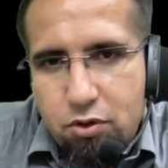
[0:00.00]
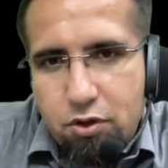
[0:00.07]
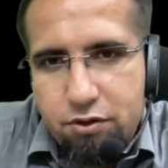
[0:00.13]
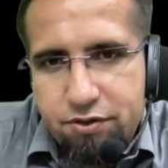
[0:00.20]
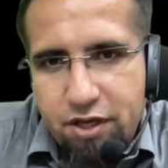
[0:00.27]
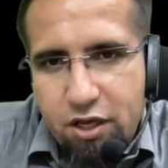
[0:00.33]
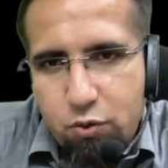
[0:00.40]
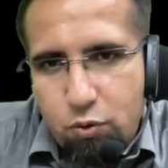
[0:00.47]

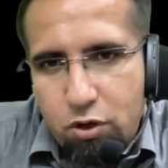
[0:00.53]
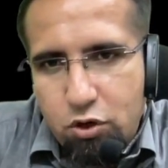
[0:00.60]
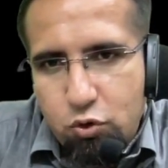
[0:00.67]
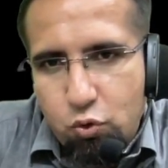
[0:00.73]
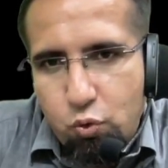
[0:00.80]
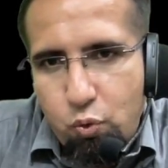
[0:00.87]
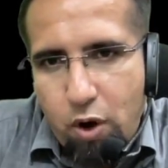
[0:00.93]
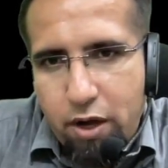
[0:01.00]
is equal to
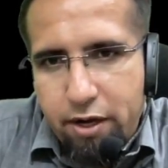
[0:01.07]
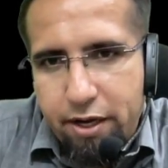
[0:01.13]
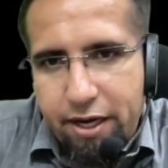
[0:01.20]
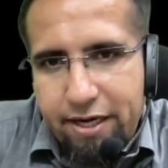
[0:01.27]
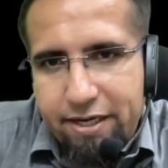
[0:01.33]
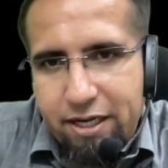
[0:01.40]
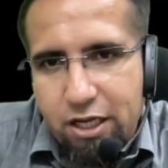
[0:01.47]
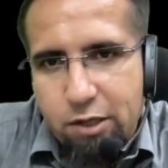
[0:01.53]

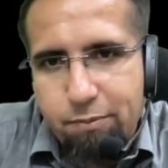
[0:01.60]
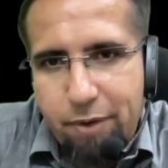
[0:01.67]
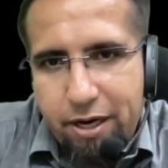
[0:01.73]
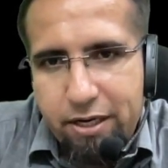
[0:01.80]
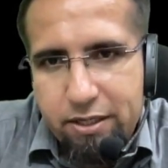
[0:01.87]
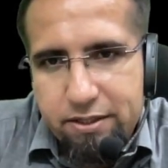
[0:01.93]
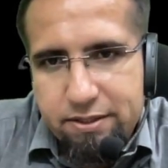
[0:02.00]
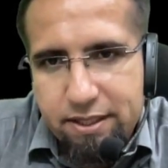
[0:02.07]
180
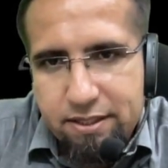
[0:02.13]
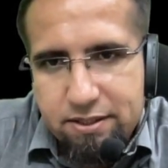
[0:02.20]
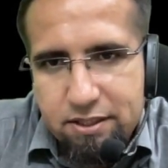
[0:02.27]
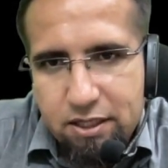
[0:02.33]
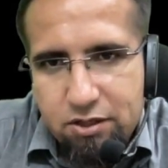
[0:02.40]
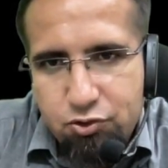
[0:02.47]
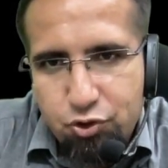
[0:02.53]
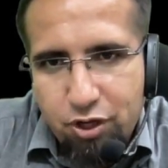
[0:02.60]
minus
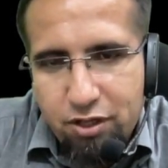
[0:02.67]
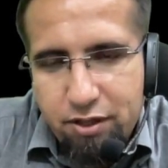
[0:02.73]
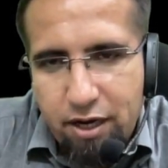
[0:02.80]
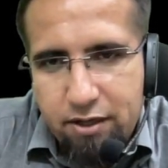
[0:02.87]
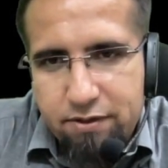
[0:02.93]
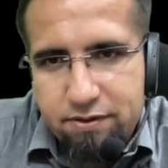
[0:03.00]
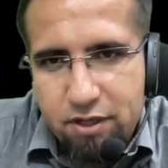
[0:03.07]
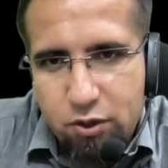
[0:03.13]
63.
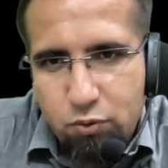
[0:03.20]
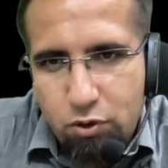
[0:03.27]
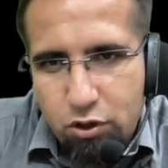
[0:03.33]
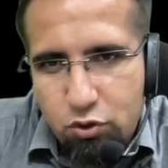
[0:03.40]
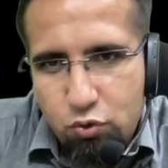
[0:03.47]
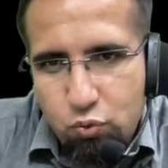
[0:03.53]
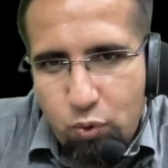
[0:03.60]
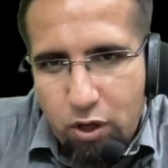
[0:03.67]
That is equal
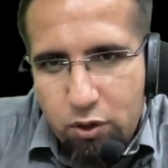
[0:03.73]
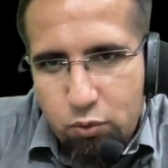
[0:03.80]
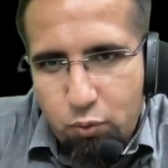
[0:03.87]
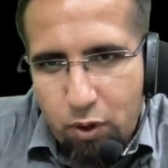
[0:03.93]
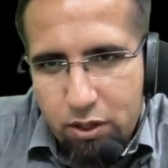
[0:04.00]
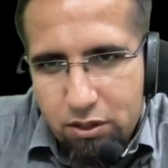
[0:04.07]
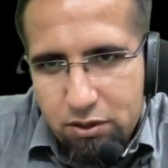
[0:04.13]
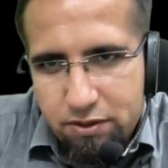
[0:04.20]
to
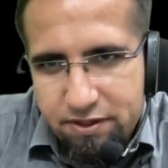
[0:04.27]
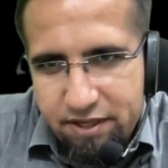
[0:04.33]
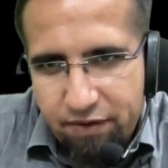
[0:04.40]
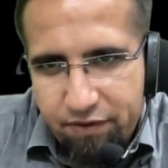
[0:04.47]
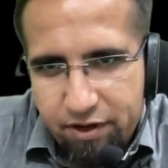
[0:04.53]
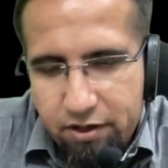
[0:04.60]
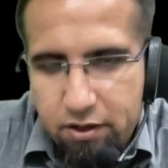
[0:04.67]
117.